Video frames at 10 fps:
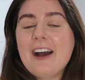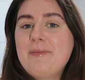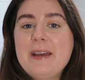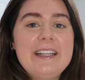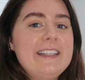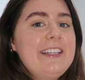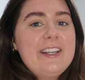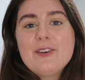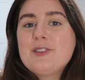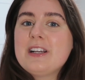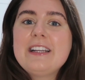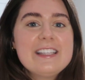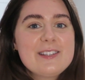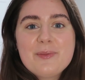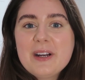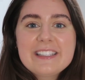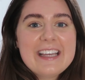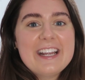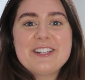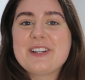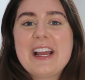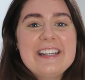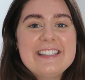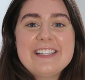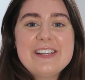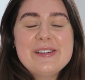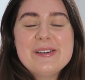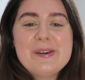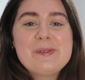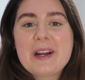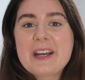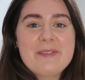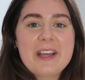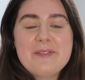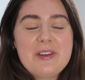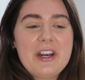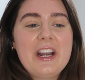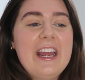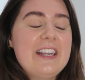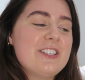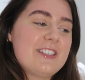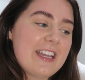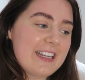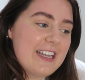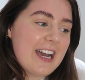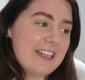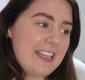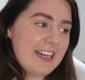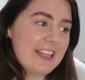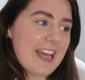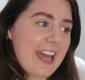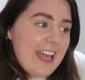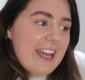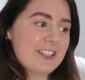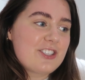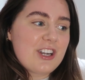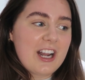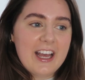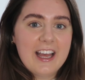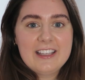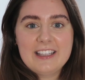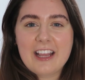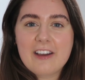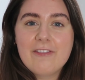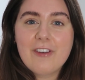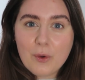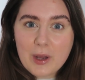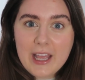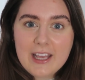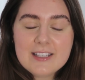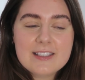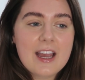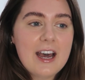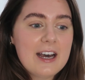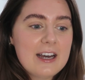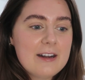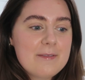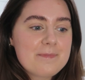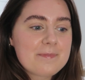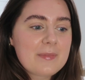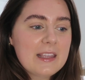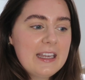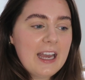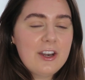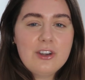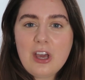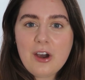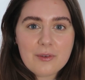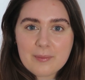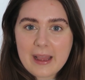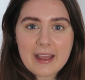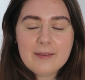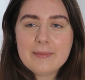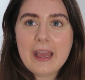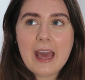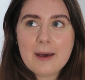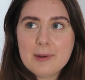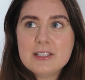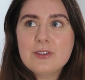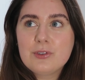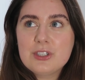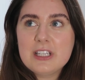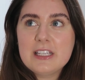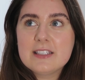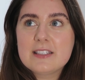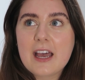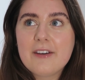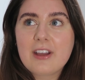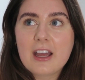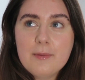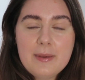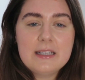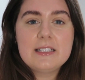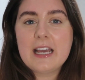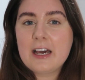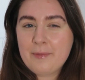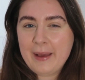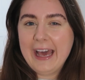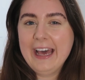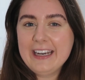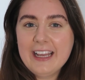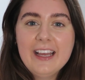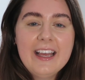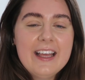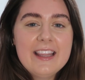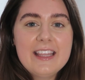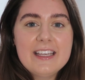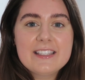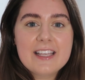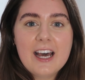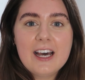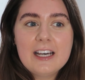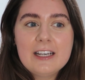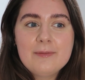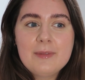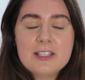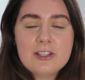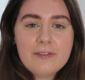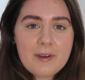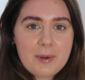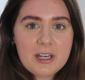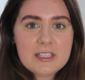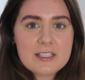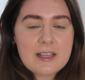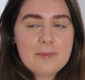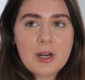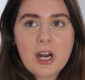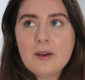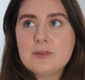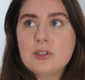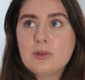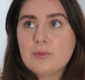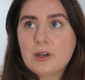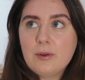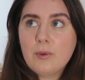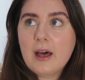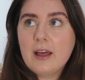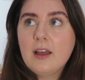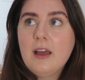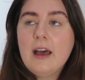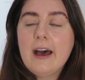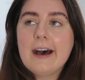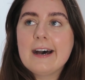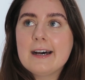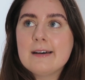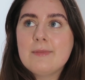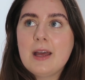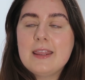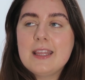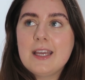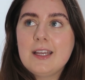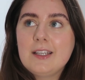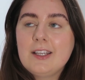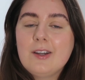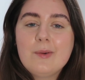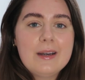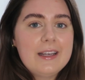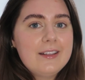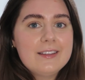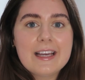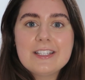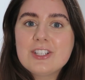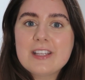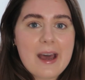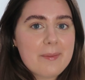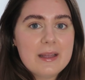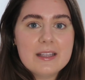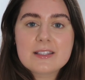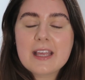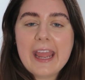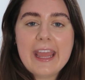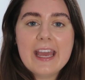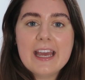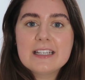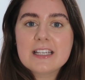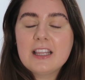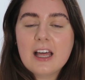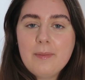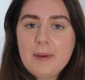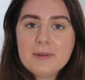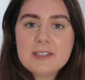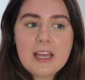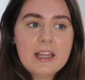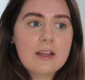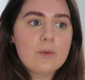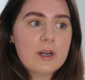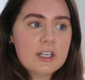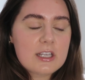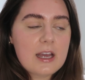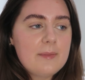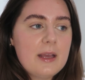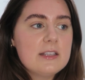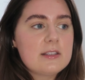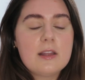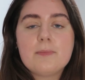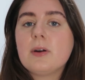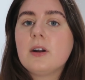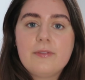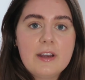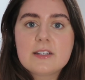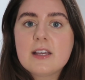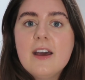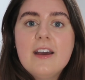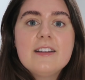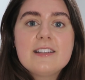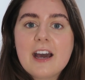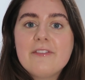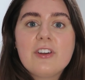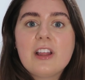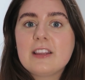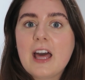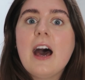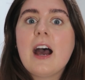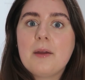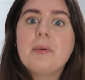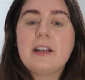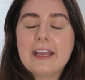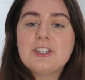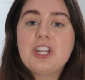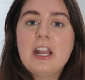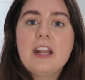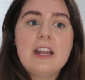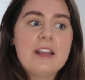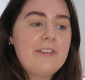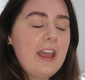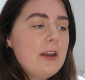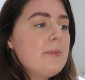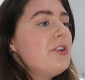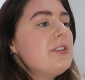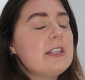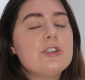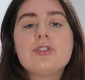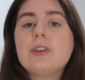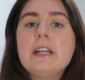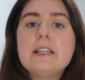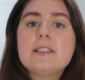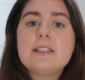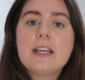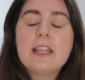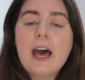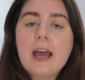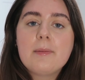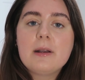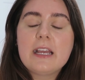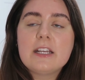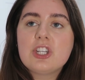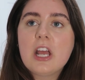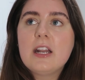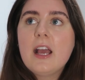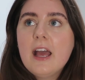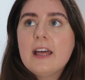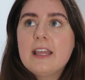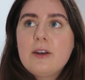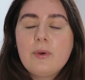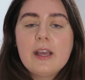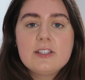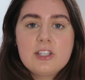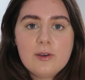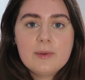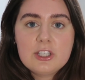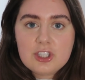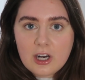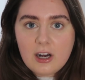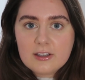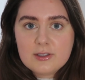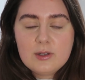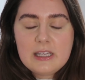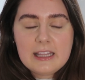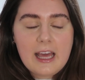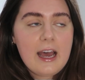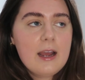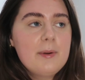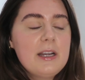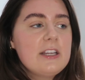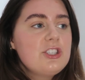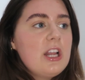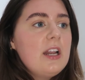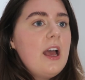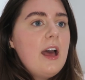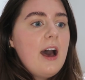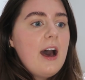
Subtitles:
I've been, you know, trying to get some work done, trying to work on my computer and just like not needing that extra like focus. I don't know, my habits and routines have kind of been down bad this November and December. I was doing pretty well. And then, you know what, that just happens. And a lot of people say like wintertime is the perfect time for like that hibernation. And if animals and trees take that hibernation, then we as humans should also take that hibernation.